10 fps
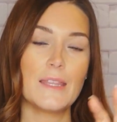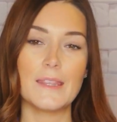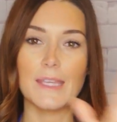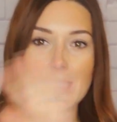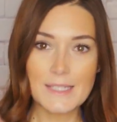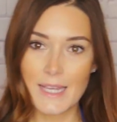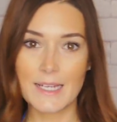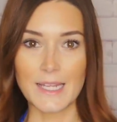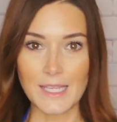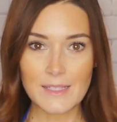these
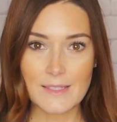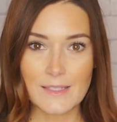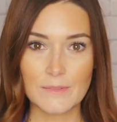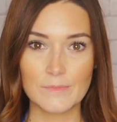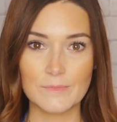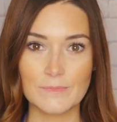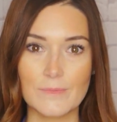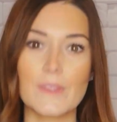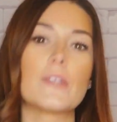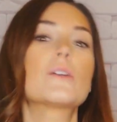techniques,
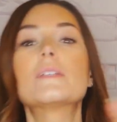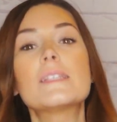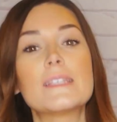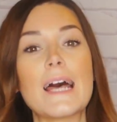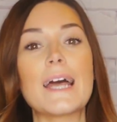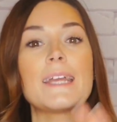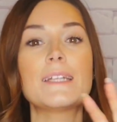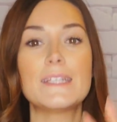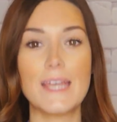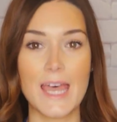they're
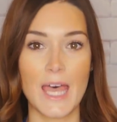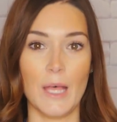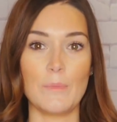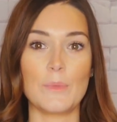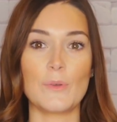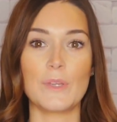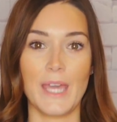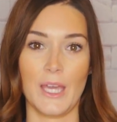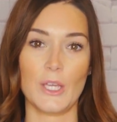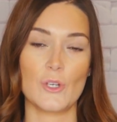designed to help you
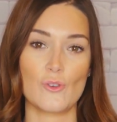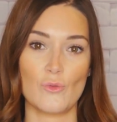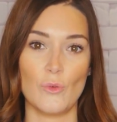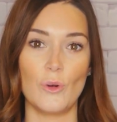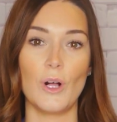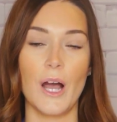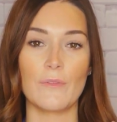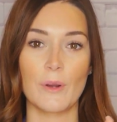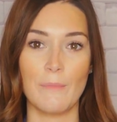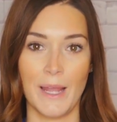get control
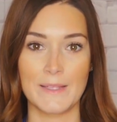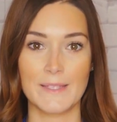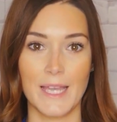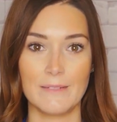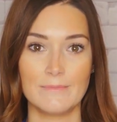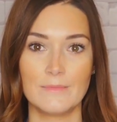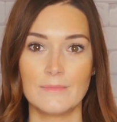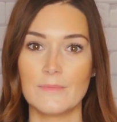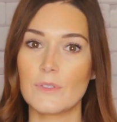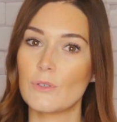of your mindset,
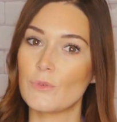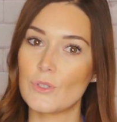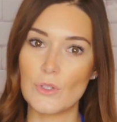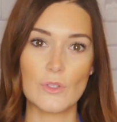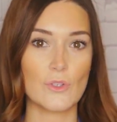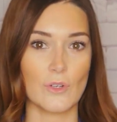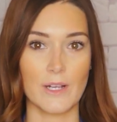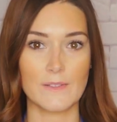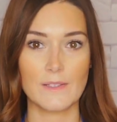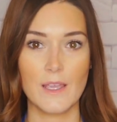to reduce
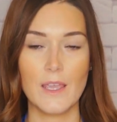stress,